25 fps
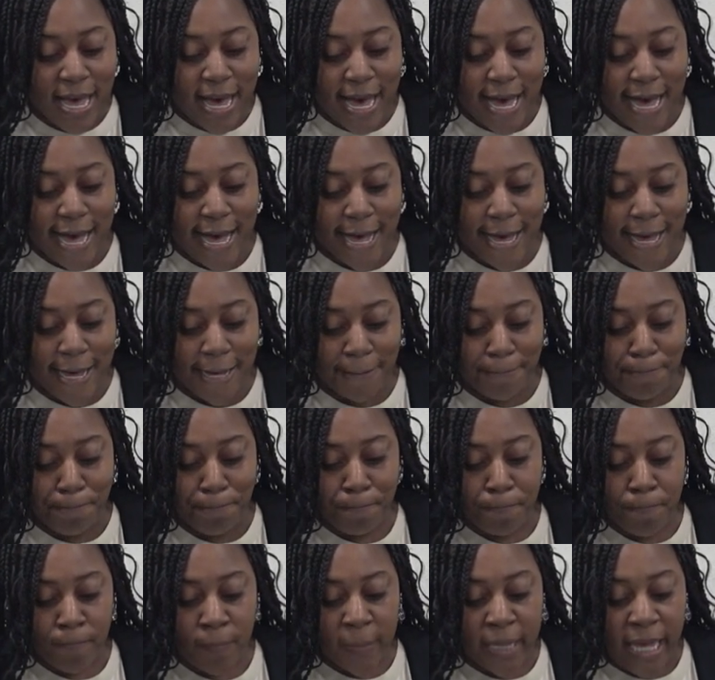And
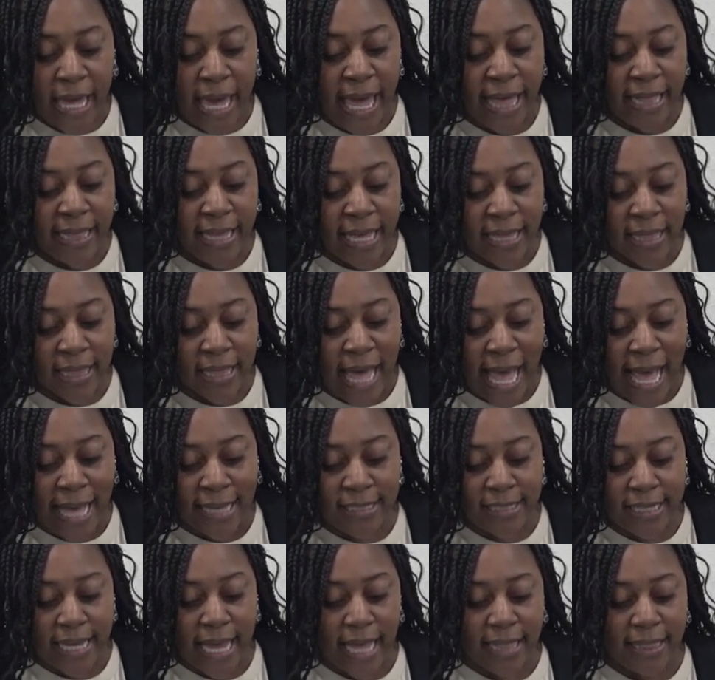then
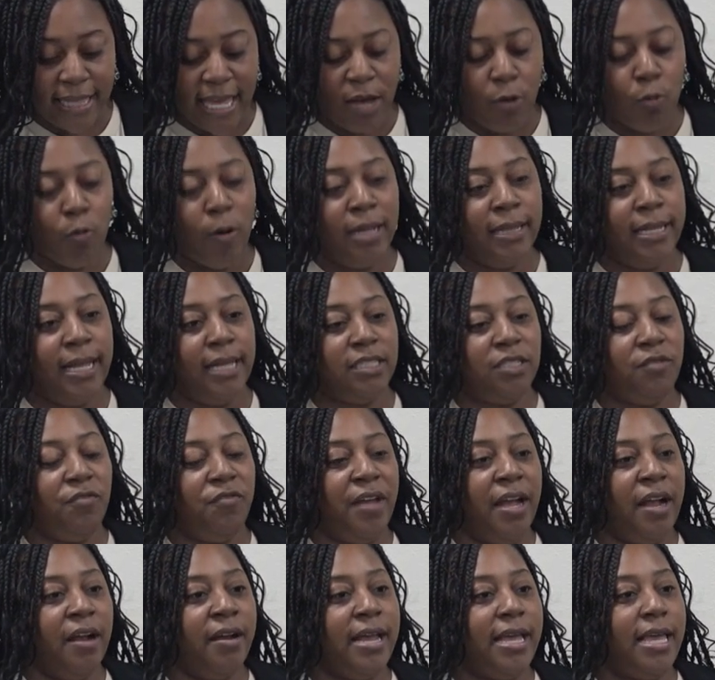lastly, I think one that's
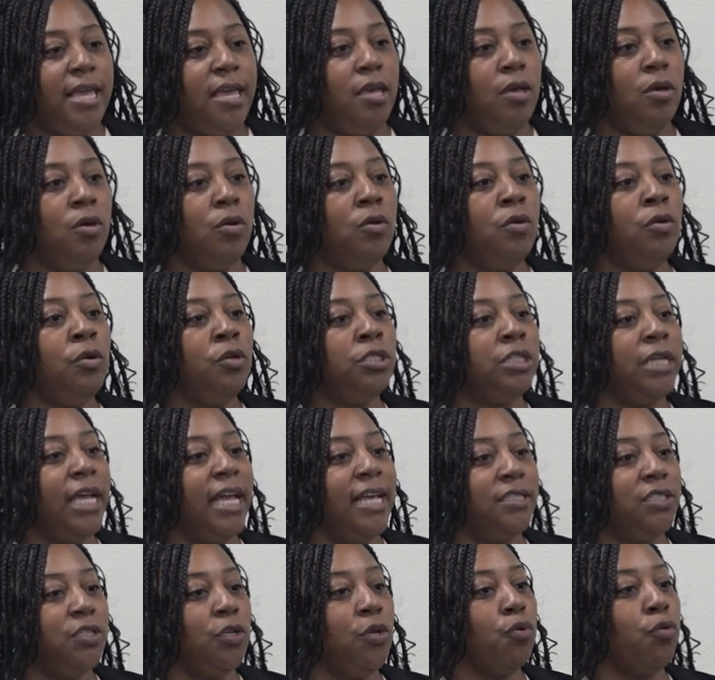very huge
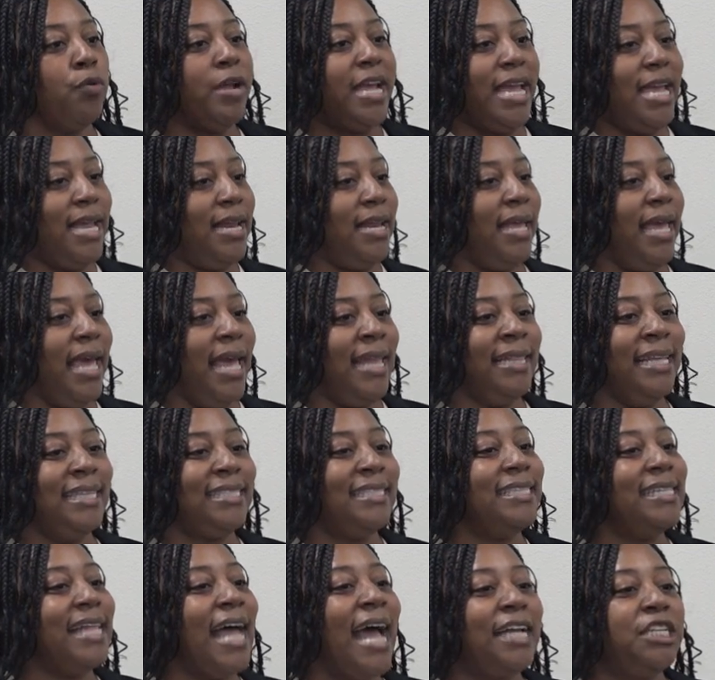is greed. And
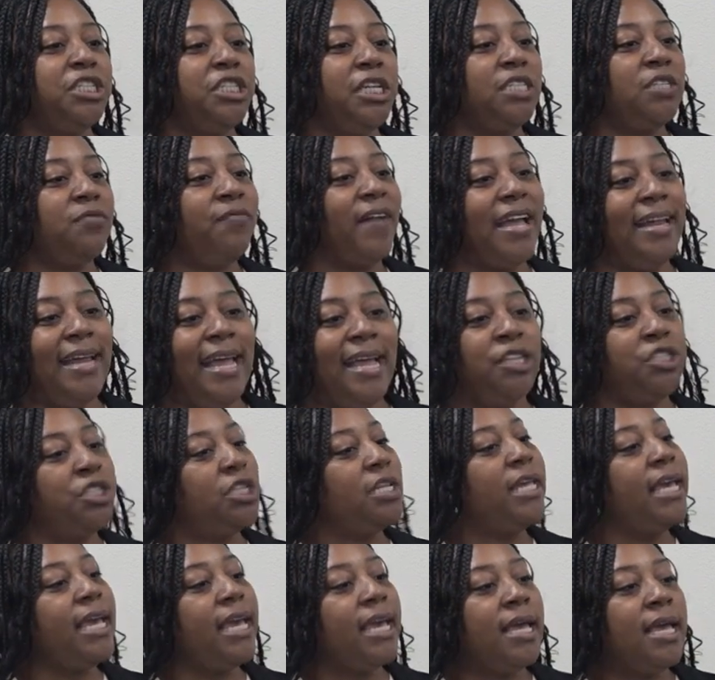this not just
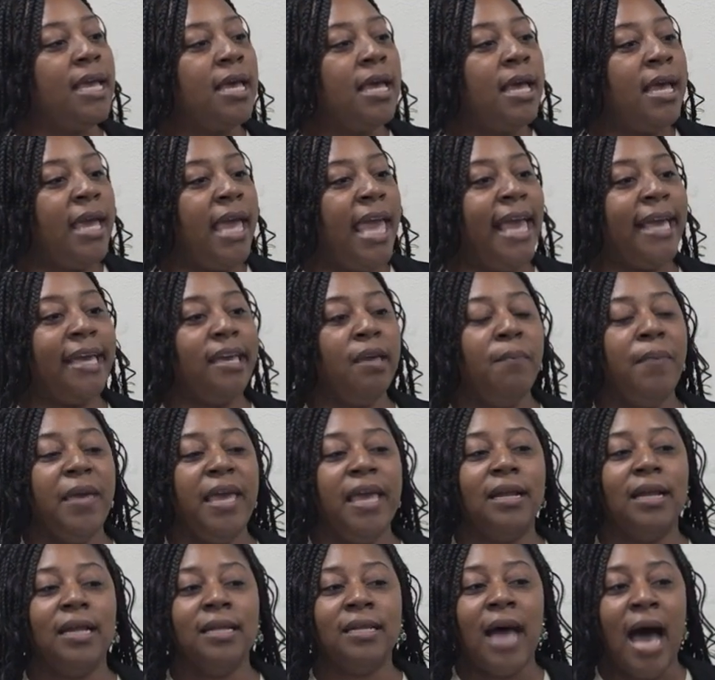financially, it can
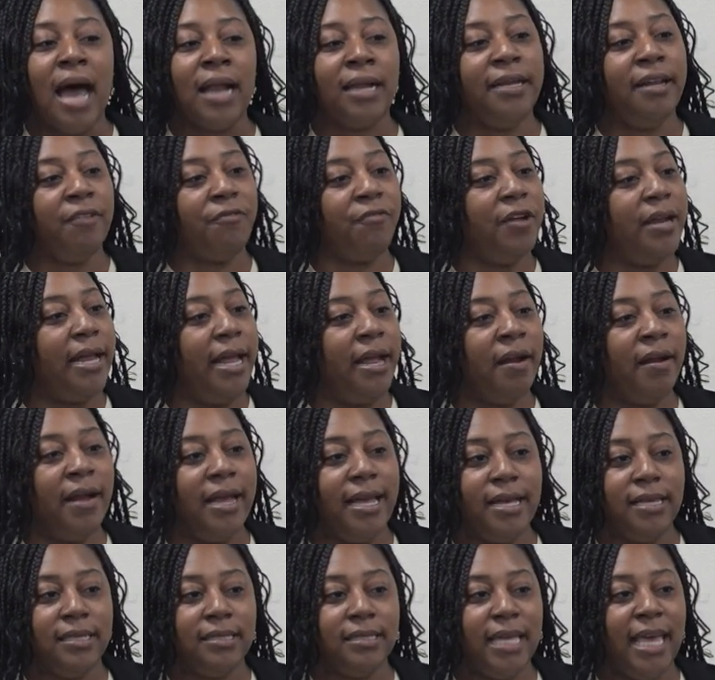be in a lot of different
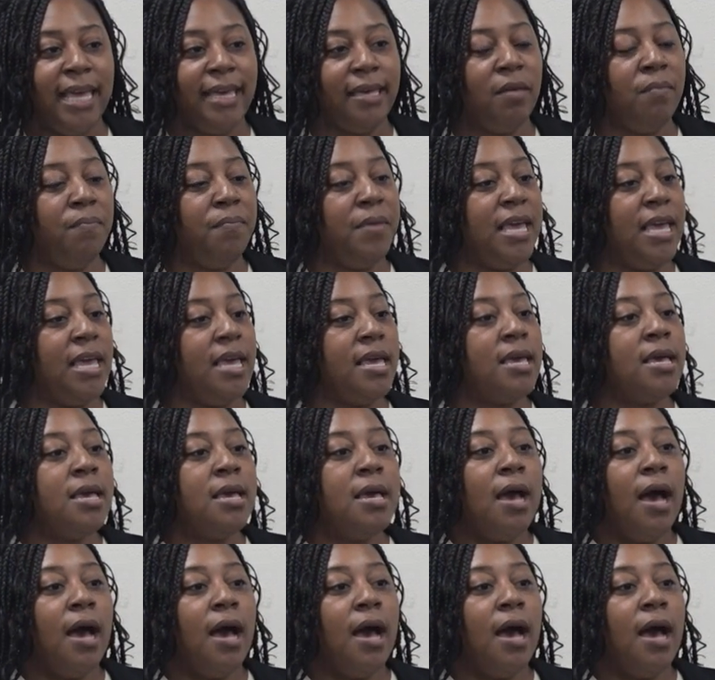areas. It can be